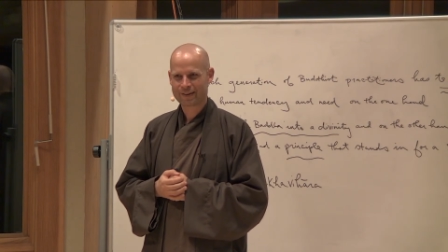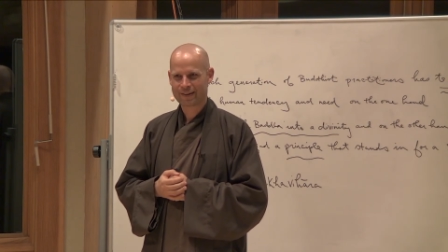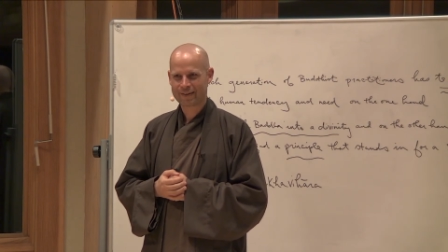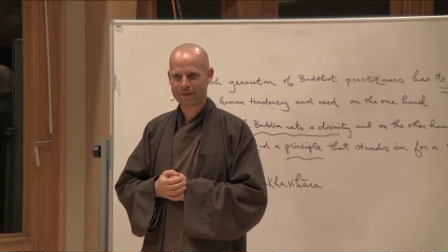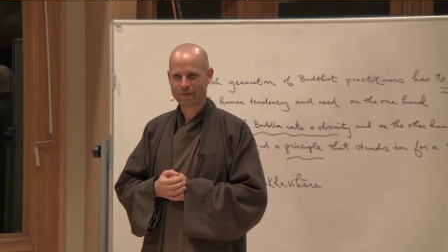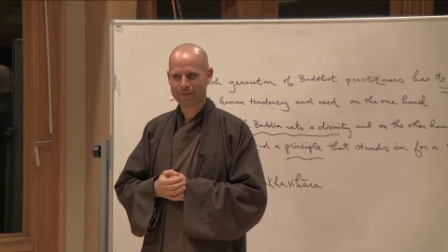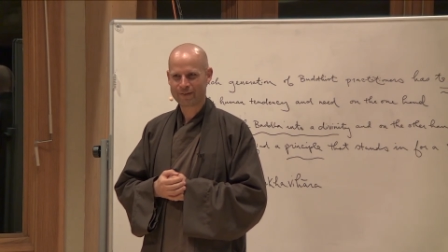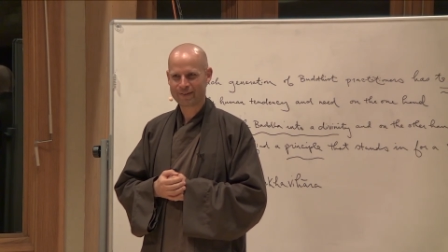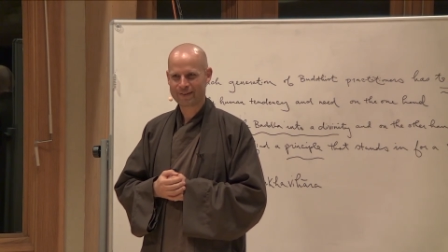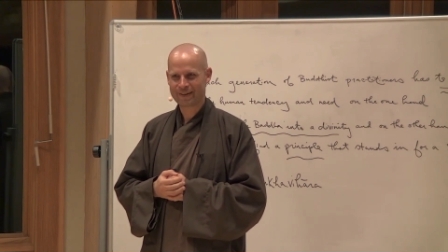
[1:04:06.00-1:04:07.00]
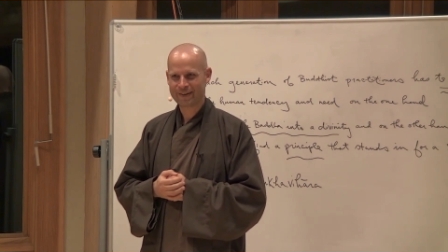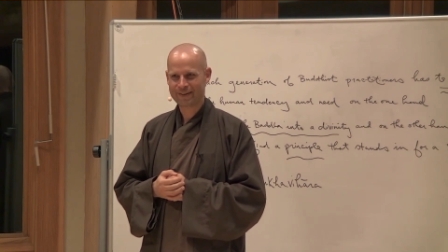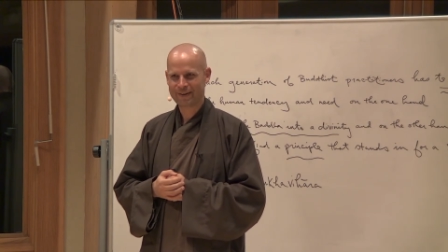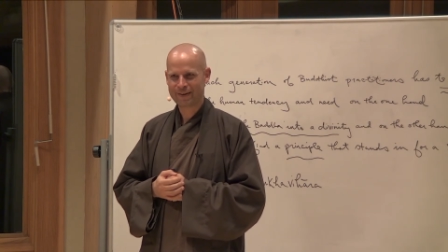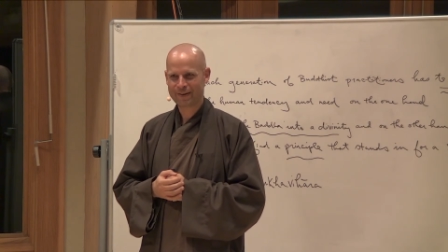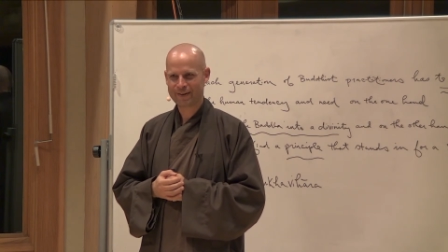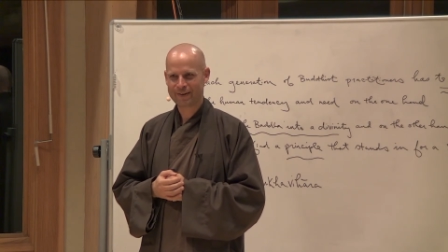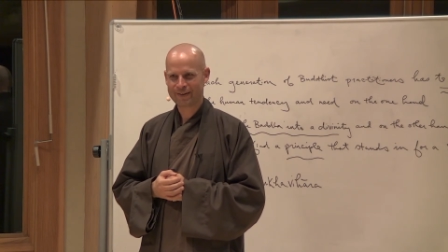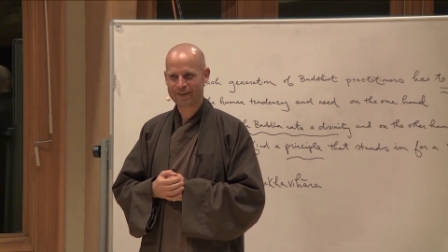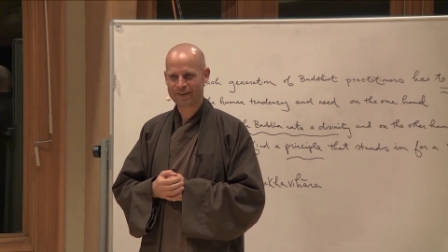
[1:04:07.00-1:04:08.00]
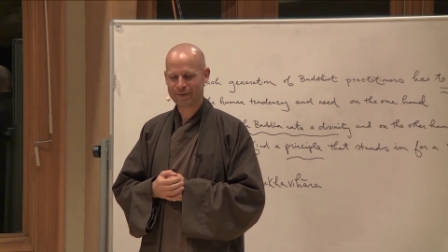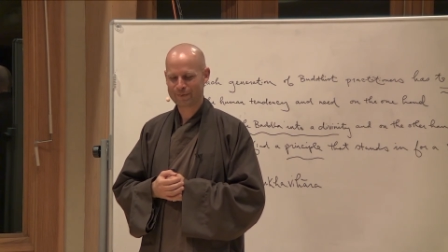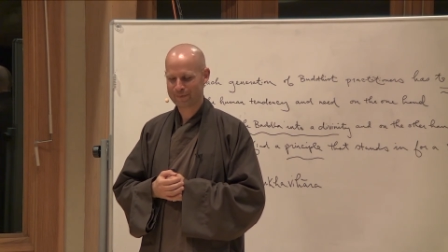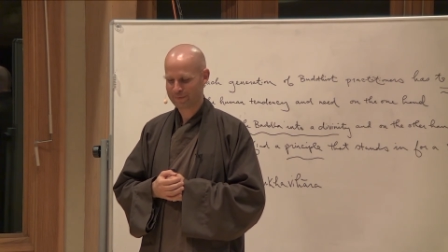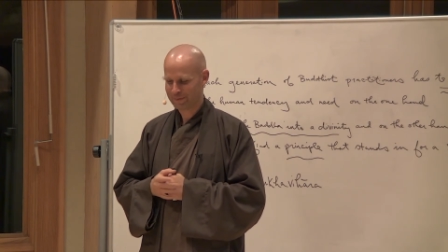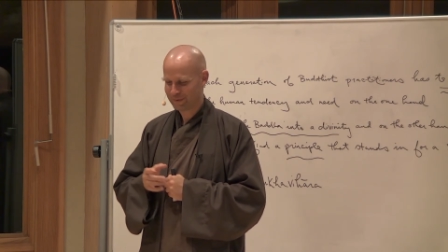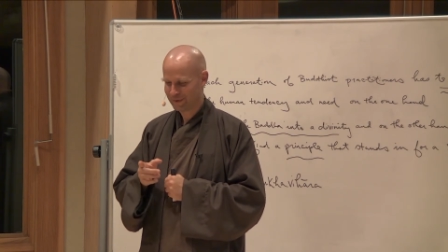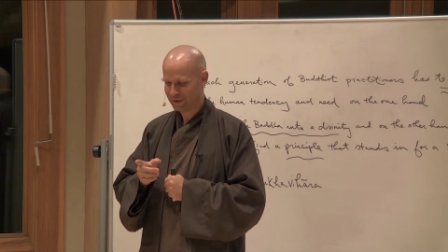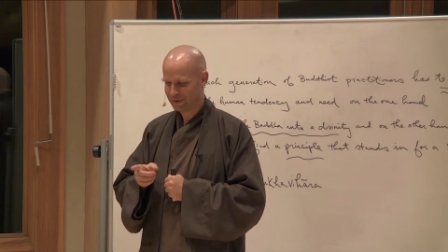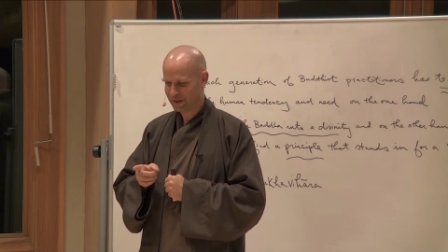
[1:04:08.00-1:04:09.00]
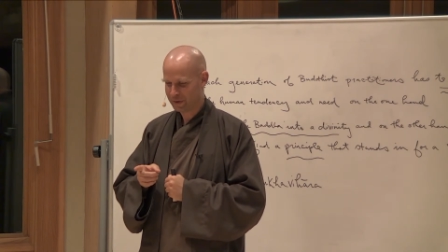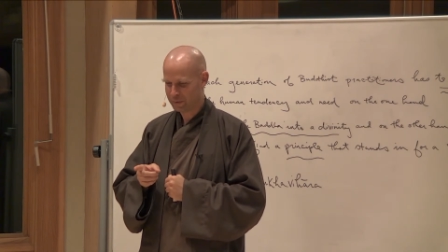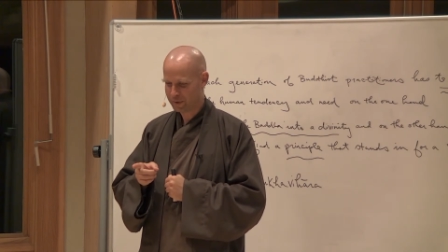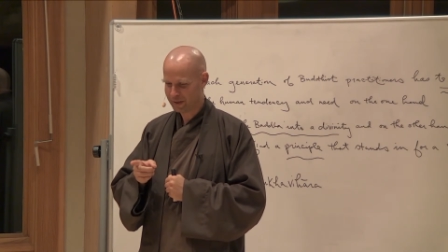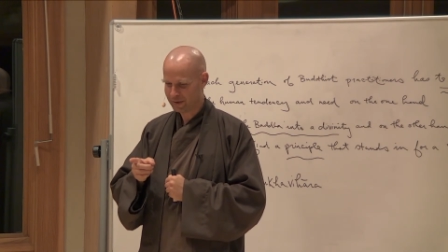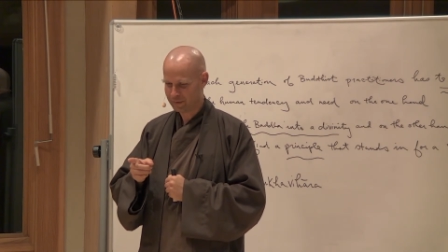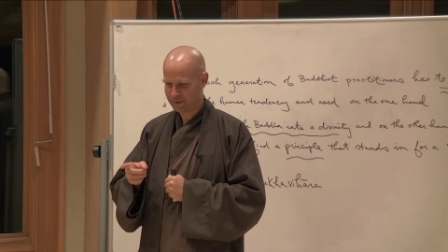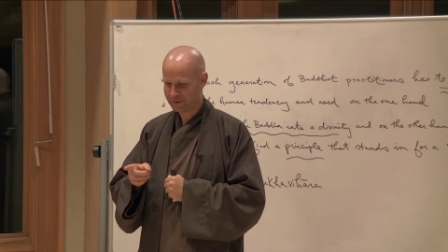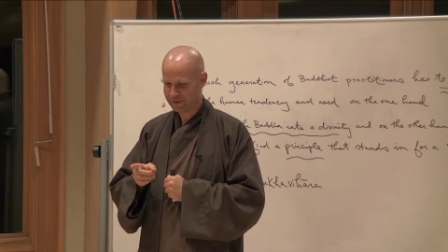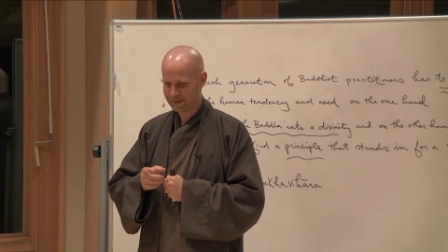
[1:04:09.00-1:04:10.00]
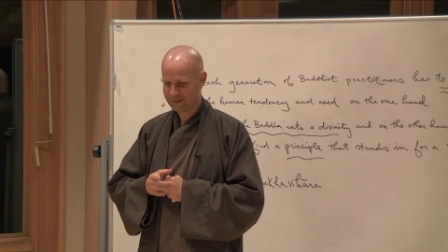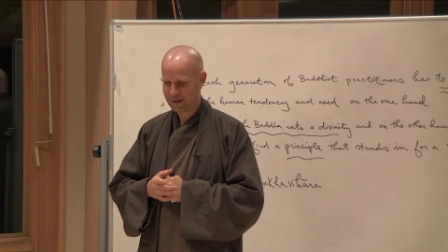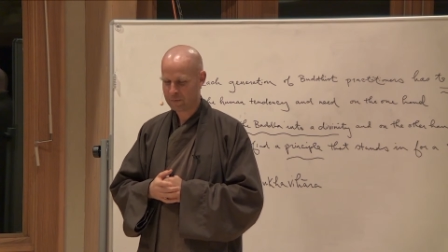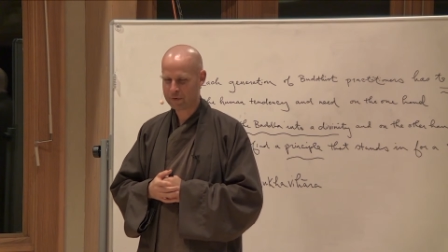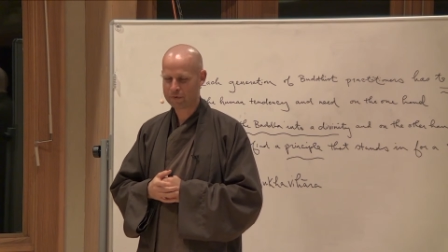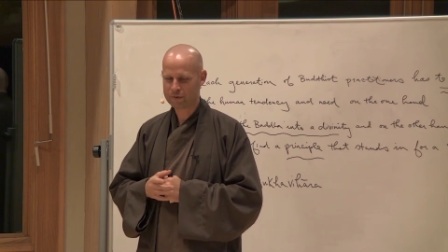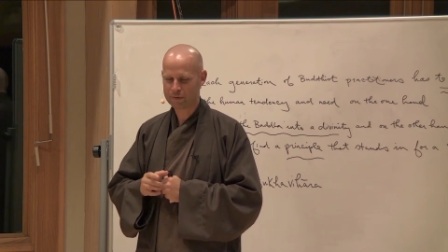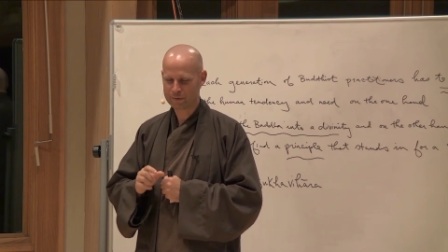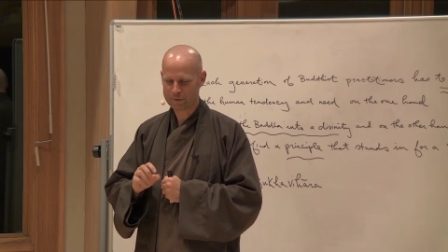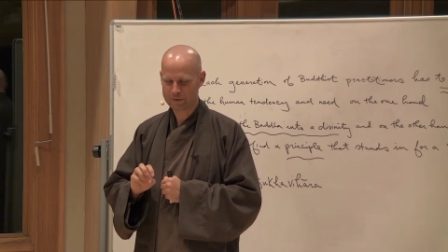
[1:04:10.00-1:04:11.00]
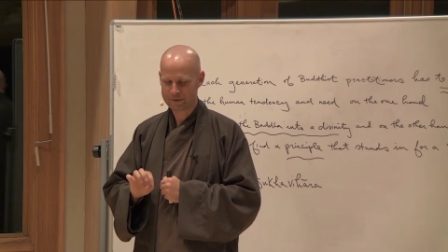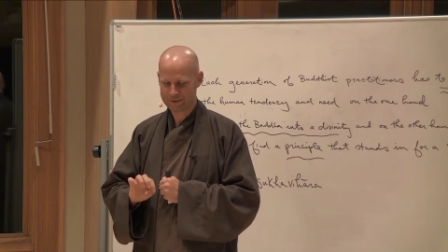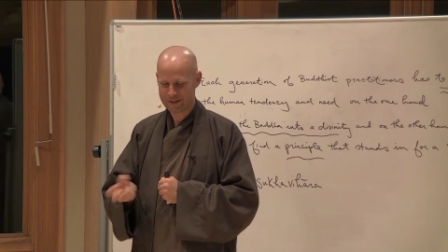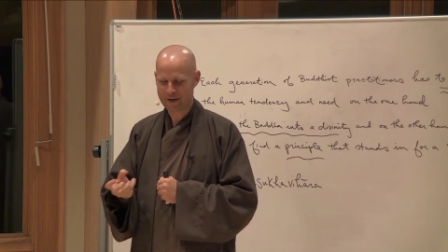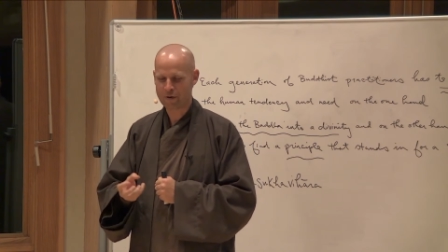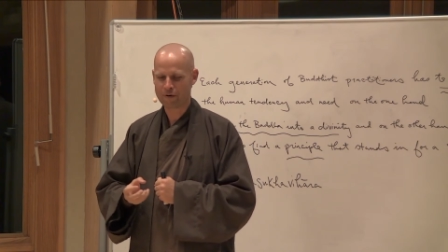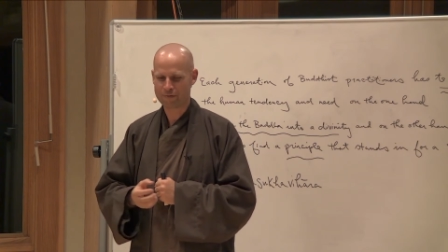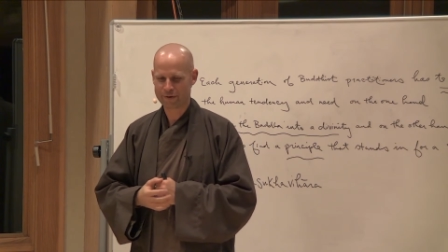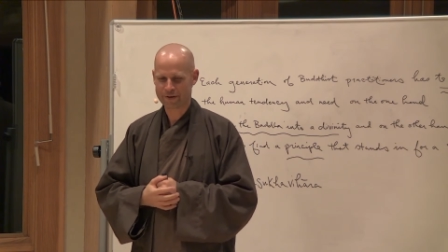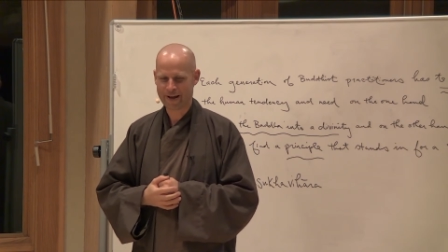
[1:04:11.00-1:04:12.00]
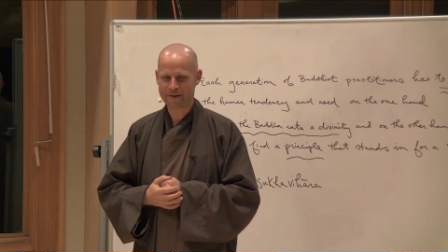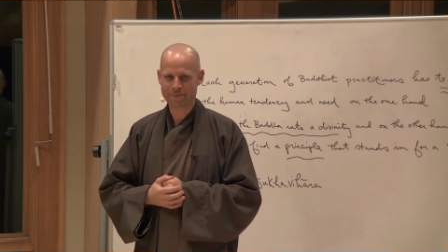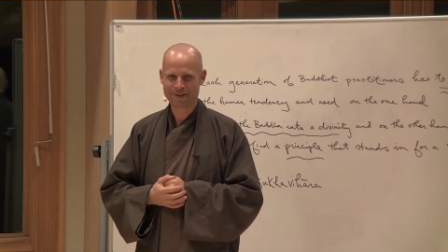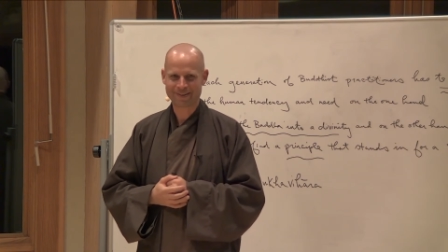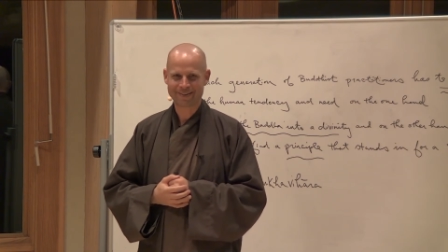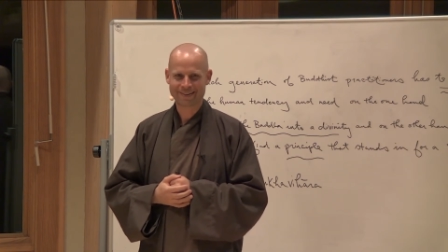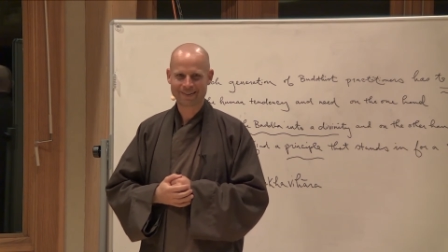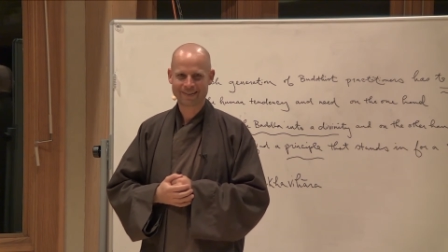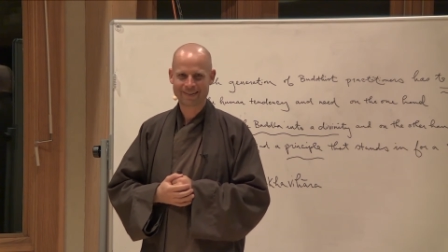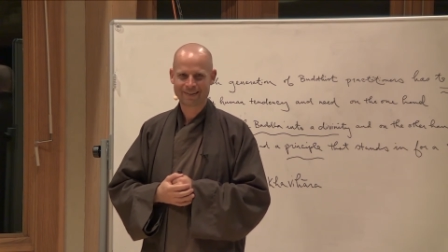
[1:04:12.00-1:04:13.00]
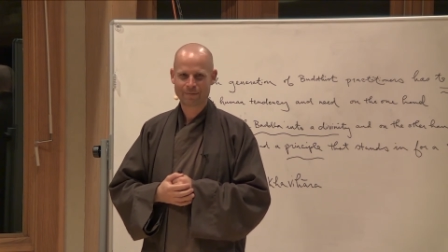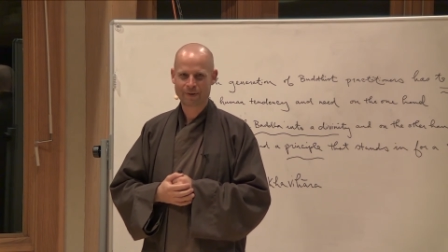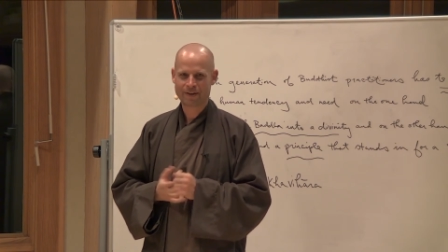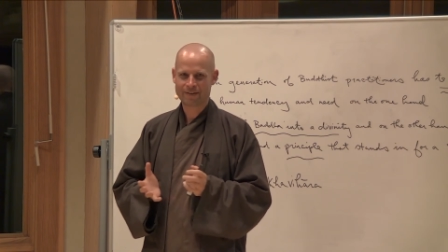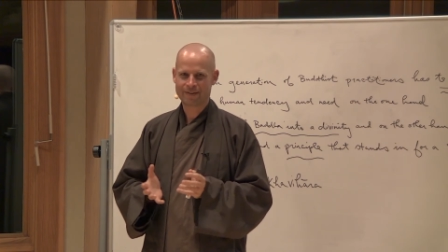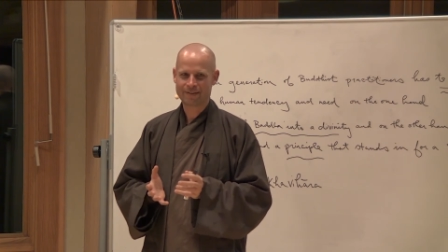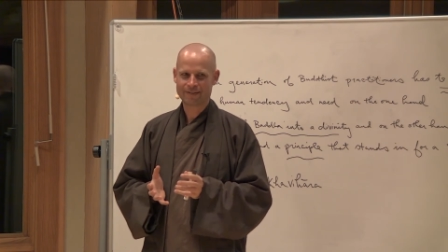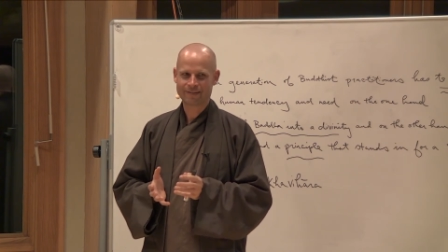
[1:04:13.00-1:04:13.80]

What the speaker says: So they, a good elder brother will help you to let go of your attachment, because